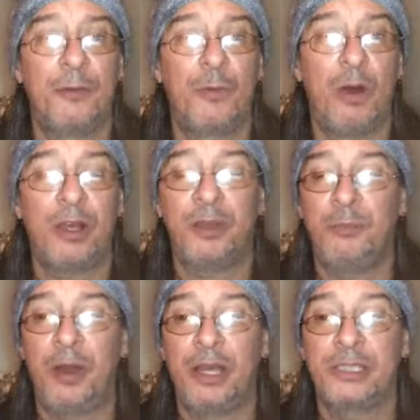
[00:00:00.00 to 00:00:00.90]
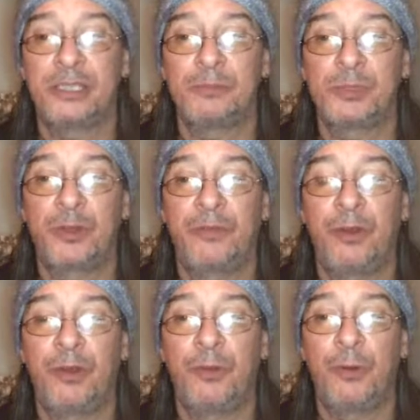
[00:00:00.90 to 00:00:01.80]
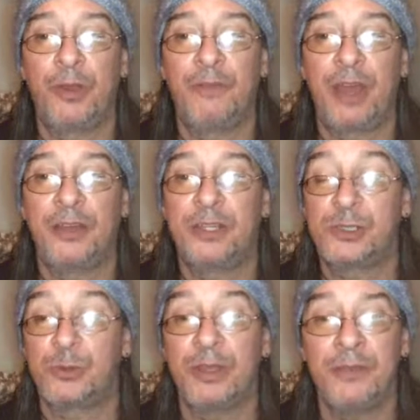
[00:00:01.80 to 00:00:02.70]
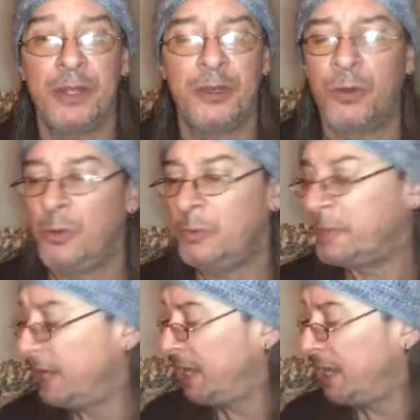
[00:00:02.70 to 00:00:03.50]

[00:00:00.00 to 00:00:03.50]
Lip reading: walking by some sort of area where you've had this, or even in your home.